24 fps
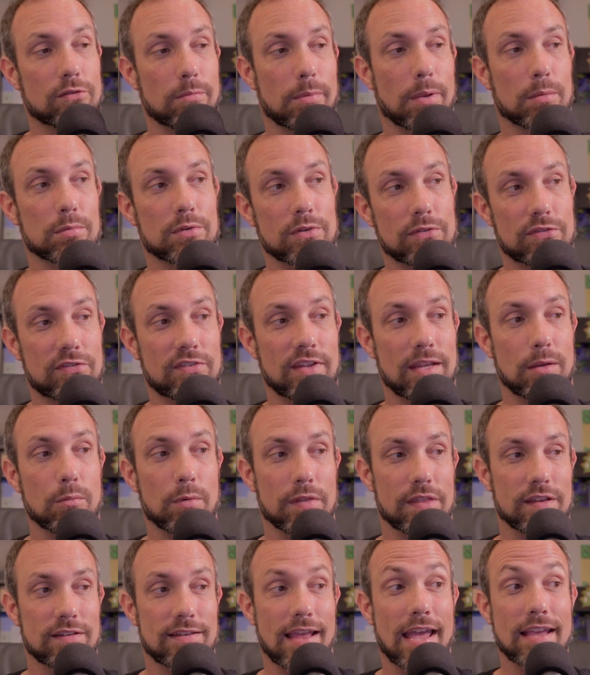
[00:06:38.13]
to be able to see
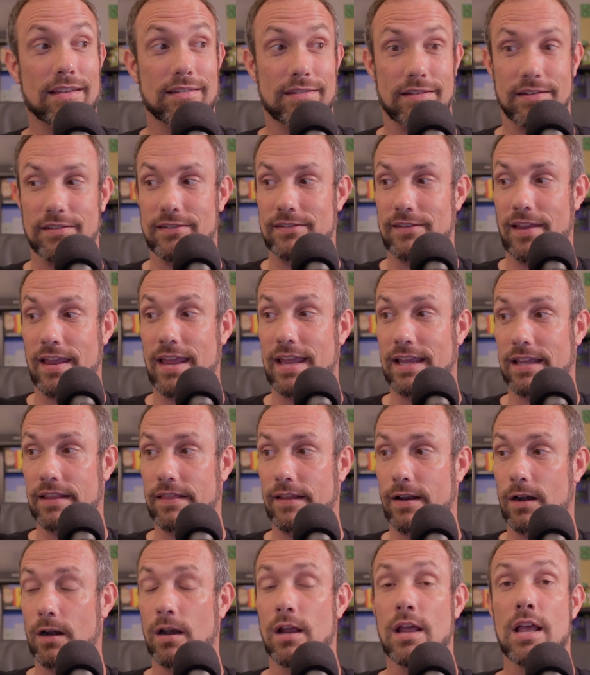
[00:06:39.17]
what the text is saying in
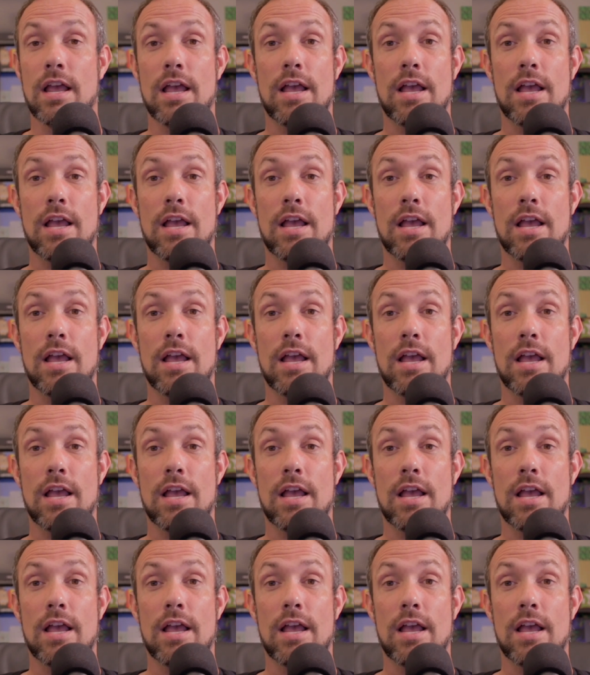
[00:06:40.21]
there.